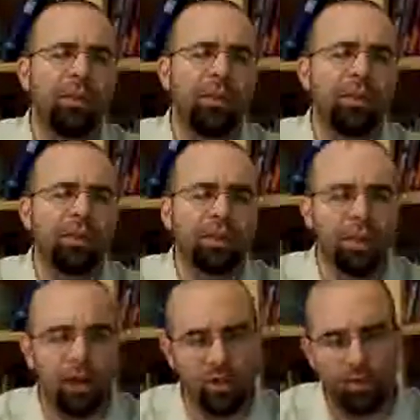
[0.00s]
thinks that
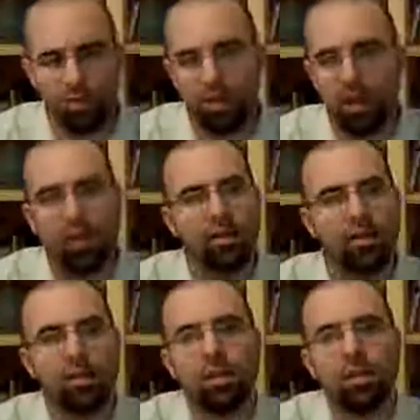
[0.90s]
God utilized
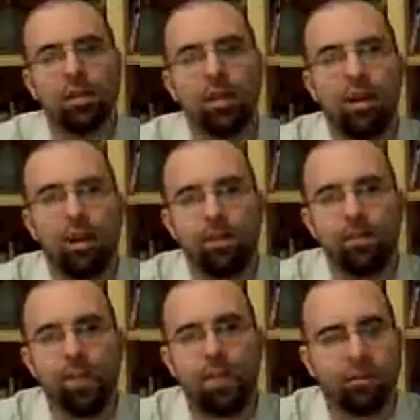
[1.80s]

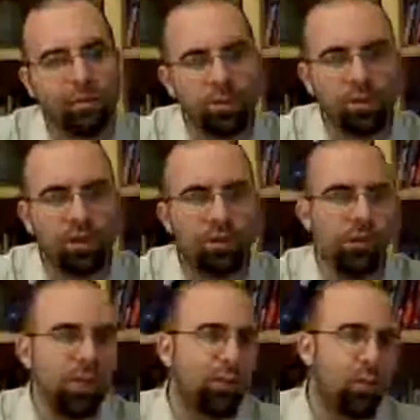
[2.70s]
evolution
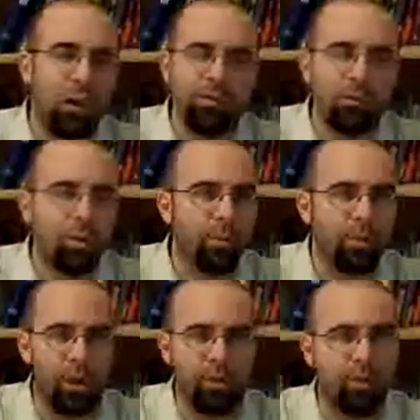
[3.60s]
in one form or
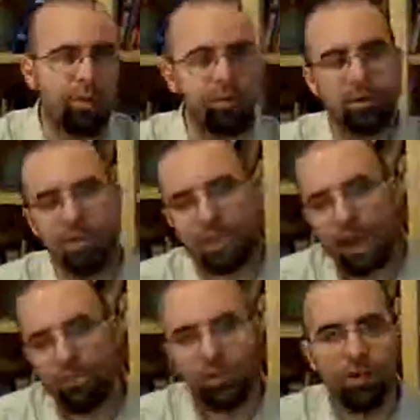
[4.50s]
another, whether it's the
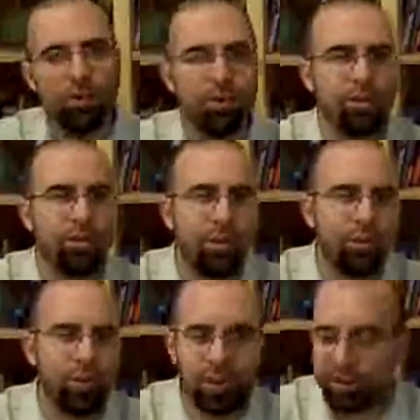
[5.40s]
gap theory or other
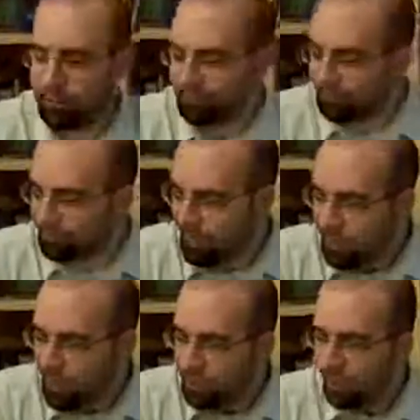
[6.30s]
things.
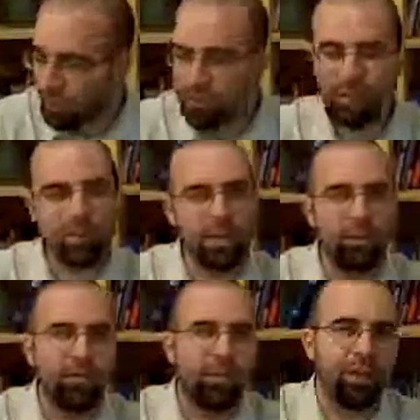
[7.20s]
So let's
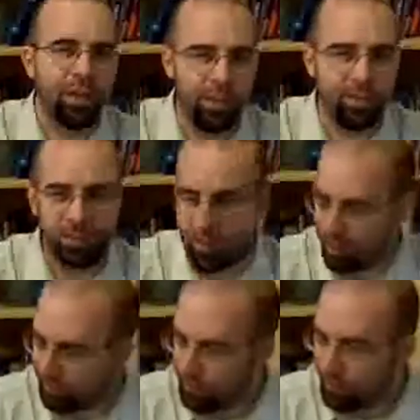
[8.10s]
examine the claims here. The
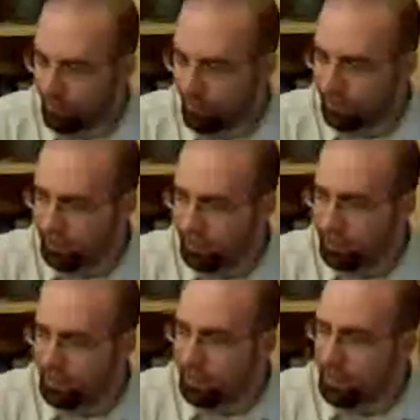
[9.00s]
first thing it
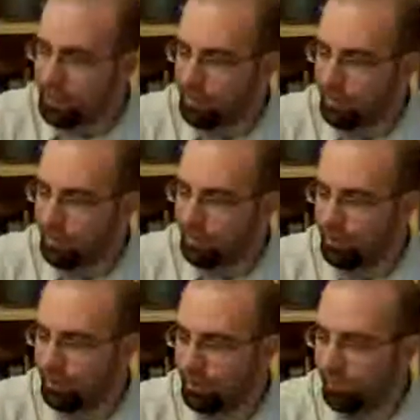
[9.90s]
says is that they
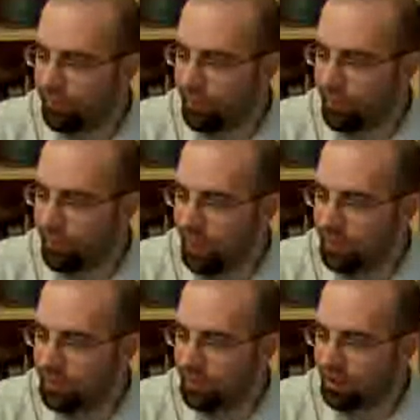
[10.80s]
believe that
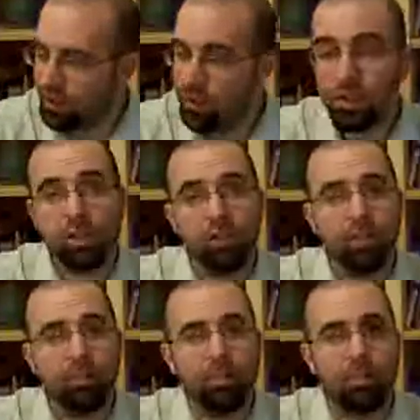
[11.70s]
the Genesis
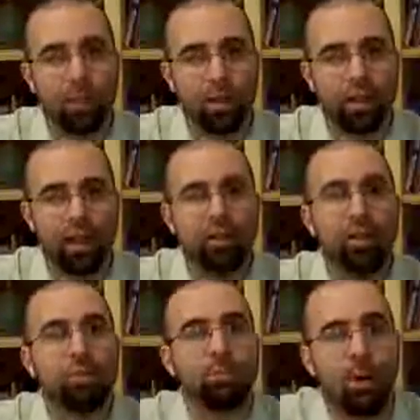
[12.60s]
chapter 1 account
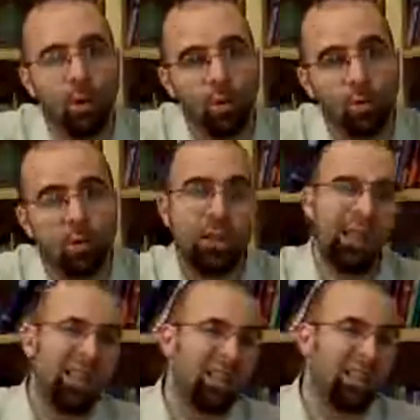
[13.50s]
is poetry
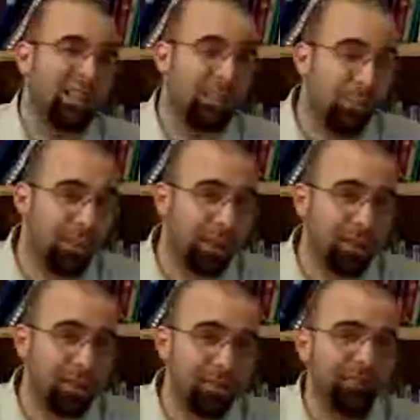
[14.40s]
and symbolism.